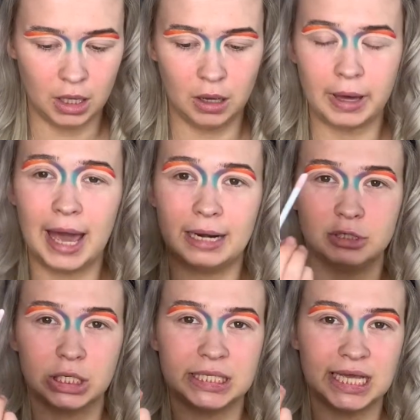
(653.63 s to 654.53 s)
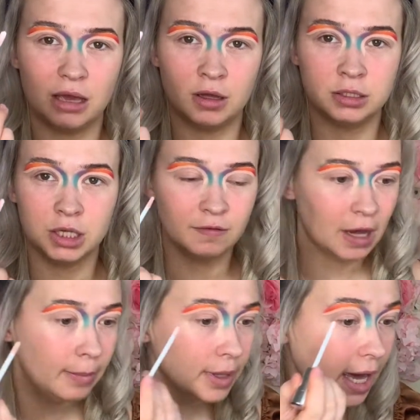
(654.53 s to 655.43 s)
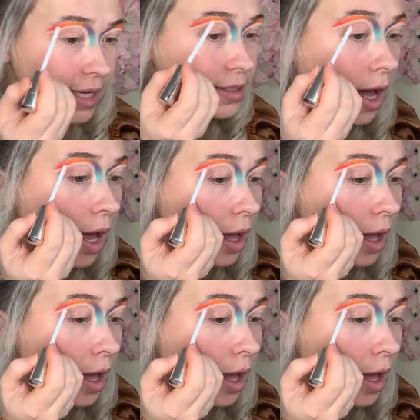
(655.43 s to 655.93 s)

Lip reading: Okay, and I'm just going to take the doe foot applicator